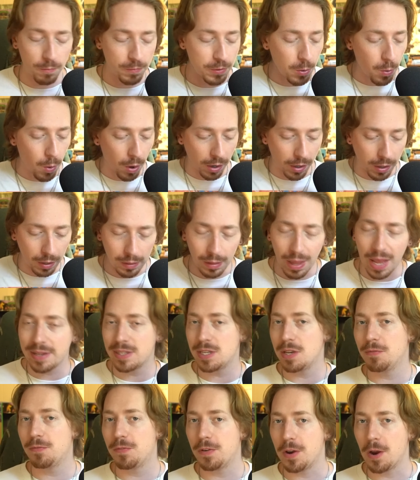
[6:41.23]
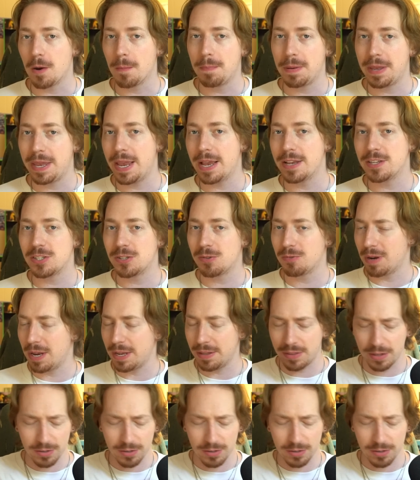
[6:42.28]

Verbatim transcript: you are collecting for your PS3,